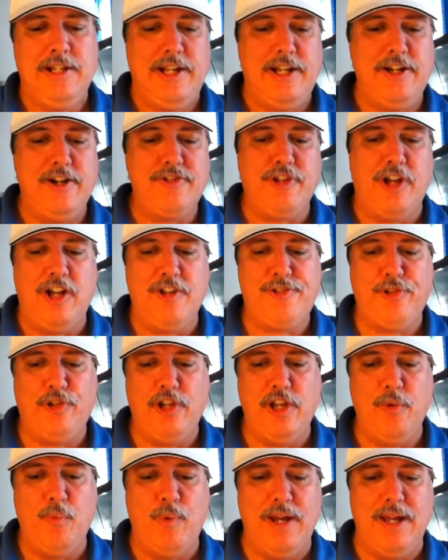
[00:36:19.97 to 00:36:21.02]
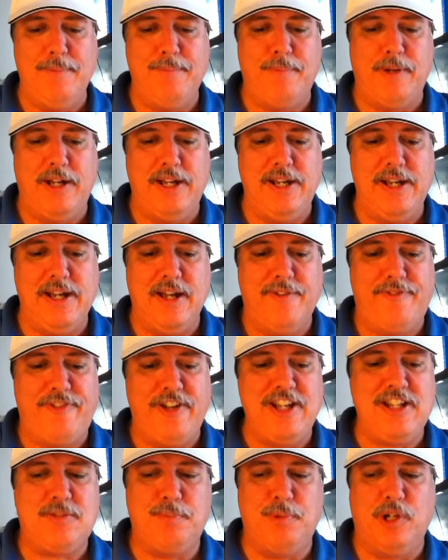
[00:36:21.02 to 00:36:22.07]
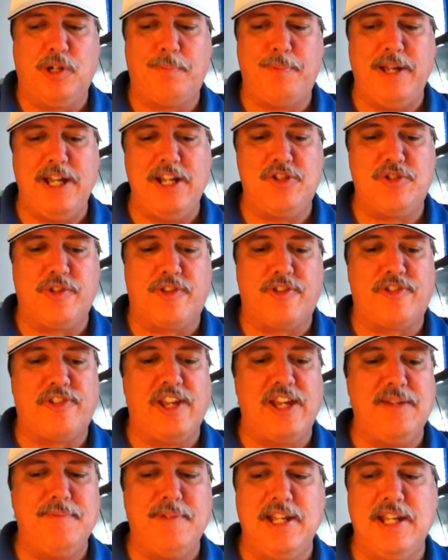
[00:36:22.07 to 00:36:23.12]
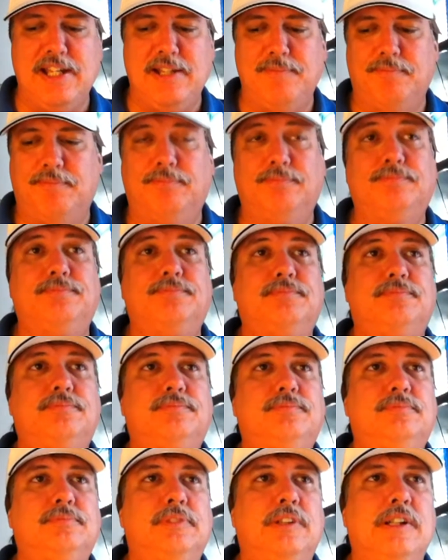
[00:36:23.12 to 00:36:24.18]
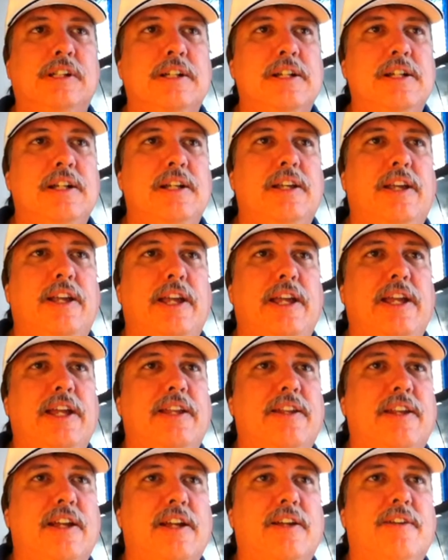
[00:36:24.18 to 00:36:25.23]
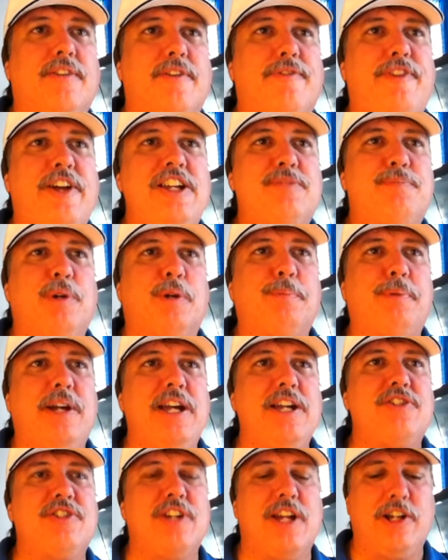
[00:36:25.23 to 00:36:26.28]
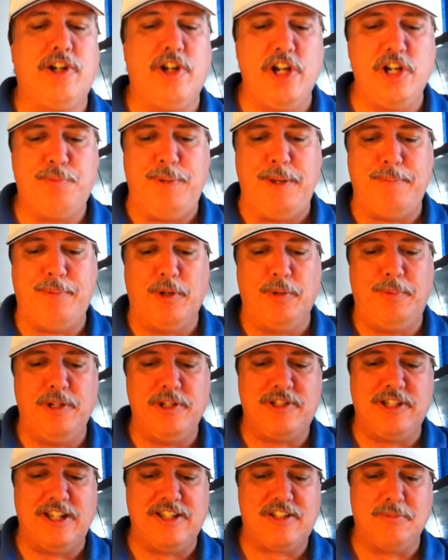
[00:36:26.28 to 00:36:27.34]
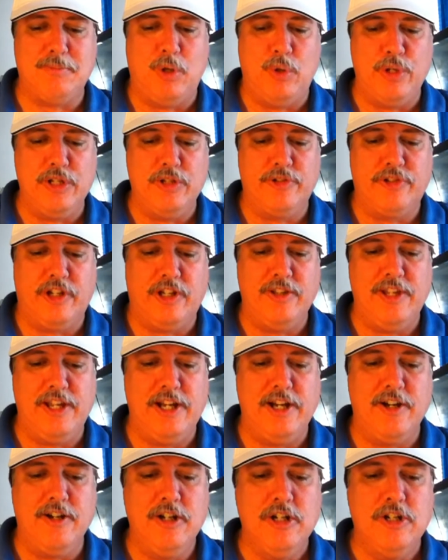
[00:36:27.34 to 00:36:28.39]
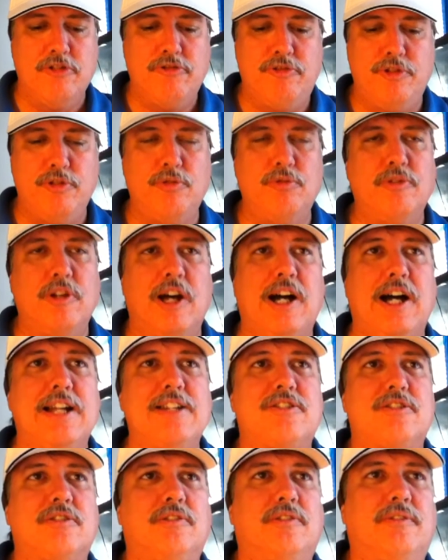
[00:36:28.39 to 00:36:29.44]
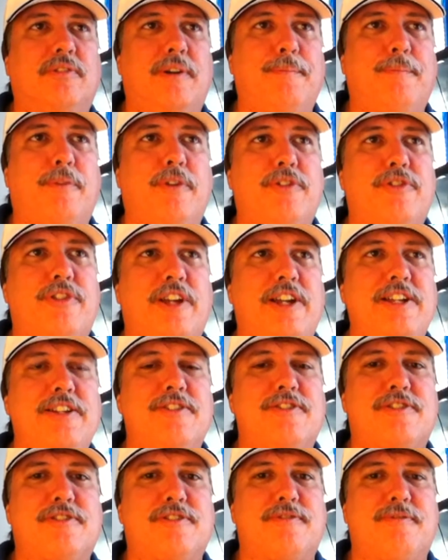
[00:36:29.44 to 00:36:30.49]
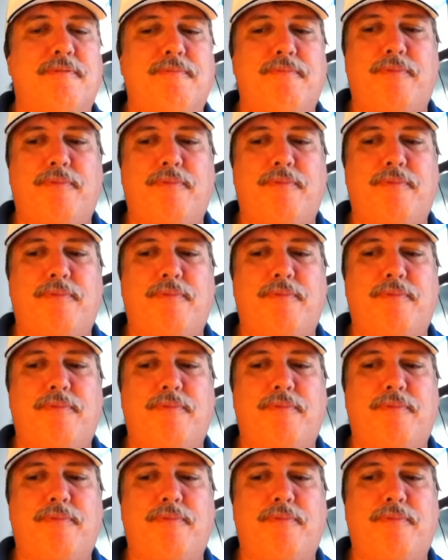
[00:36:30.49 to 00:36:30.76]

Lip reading: And there's also a Facebook page with the same name. And the Facebook page, I encourage people to put testimonials on there. Do not, I'm going to say this